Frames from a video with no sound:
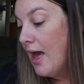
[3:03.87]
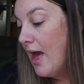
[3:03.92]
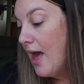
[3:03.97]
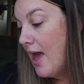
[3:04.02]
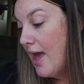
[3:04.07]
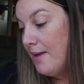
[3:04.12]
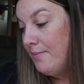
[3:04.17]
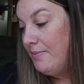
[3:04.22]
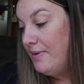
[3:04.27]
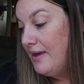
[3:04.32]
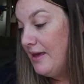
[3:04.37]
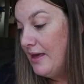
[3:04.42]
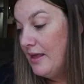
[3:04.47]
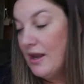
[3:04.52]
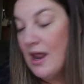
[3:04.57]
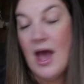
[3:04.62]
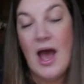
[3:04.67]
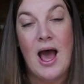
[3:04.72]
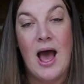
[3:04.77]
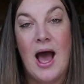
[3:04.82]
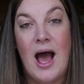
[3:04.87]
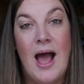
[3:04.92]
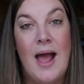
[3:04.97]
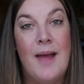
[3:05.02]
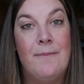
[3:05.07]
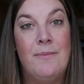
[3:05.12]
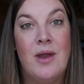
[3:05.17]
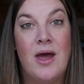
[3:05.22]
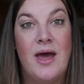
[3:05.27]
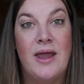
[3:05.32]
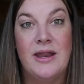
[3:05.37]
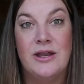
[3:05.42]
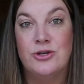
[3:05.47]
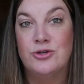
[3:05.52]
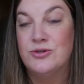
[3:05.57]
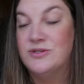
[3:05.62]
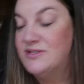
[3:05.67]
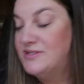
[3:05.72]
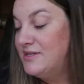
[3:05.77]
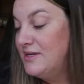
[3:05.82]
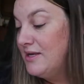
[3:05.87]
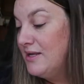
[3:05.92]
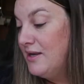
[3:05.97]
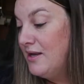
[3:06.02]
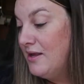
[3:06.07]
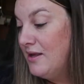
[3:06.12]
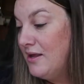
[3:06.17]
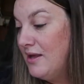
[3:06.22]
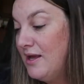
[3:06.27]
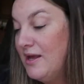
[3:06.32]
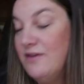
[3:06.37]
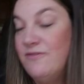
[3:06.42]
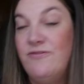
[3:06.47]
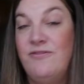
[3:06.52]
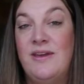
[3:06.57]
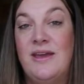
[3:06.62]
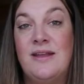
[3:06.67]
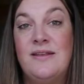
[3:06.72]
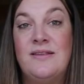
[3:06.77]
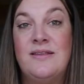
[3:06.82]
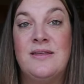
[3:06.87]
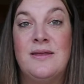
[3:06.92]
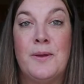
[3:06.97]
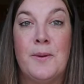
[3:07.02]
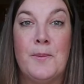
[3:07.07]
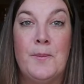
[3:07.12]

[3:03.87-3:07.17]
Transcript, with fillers: I mean, I'm not interested in feet,